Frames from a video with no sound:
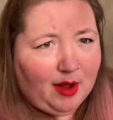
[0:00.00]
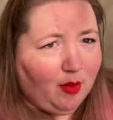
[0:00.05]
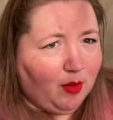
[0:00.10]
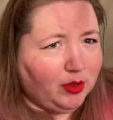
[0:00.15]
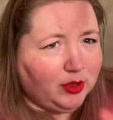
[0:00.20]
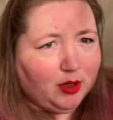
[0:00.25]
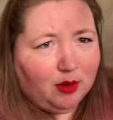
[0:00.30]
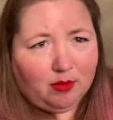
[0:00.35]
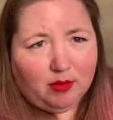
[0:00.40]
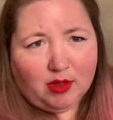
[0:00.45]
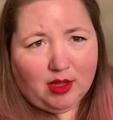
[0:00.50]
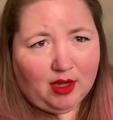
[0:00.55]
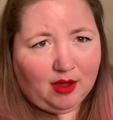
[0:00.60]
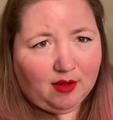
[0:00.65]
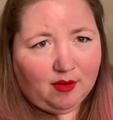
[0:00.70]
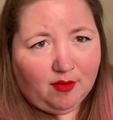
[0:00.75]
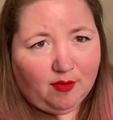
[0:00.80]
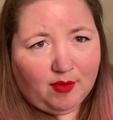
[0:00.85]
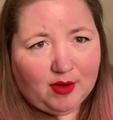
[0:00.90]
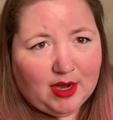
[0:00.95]
or don't
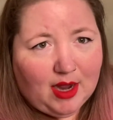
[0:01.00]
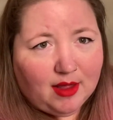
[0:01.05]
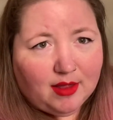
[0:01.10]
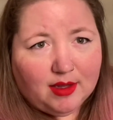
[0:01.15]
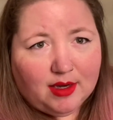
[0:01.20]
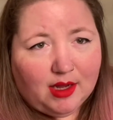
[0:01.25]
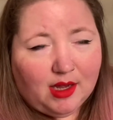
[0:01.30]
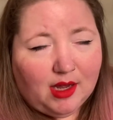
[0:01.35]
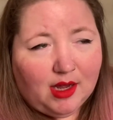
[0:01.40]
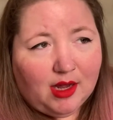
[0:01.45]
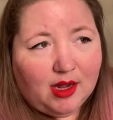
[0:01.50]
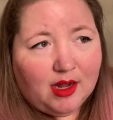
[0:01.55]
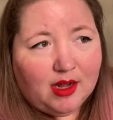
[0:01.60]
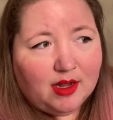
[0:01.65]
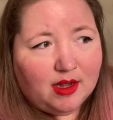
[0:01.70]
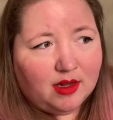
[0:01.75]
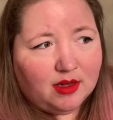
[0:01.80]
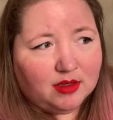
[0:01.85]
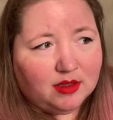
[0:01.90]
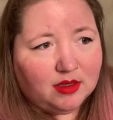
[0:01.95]
think fidelity
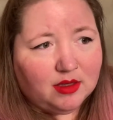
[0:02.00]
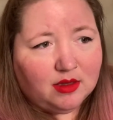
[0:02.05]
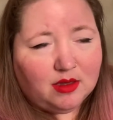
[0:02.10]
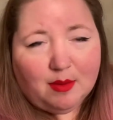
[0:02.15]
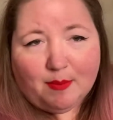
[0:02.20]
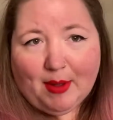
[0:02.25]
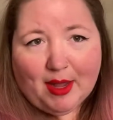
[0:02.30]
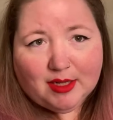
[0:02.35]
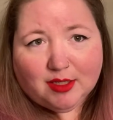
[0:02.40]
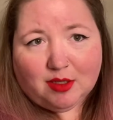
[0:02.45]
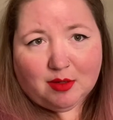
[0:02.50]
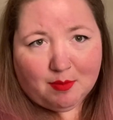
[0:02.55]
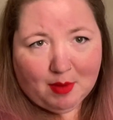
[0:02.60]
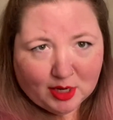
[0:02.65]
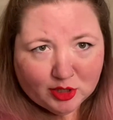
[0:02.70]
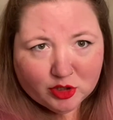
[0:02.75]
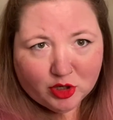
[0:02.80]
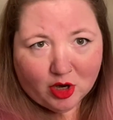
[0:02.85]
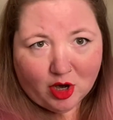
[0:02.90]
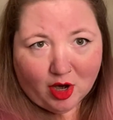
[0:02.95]
is the best
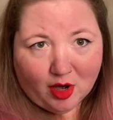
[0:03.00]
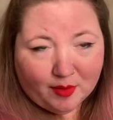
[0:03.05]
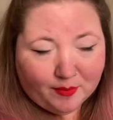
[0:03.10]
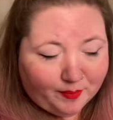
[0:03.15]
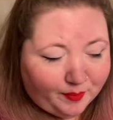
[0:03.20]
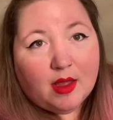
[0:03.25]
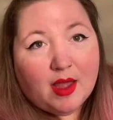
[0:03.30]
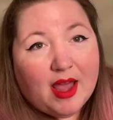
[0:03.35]
measure.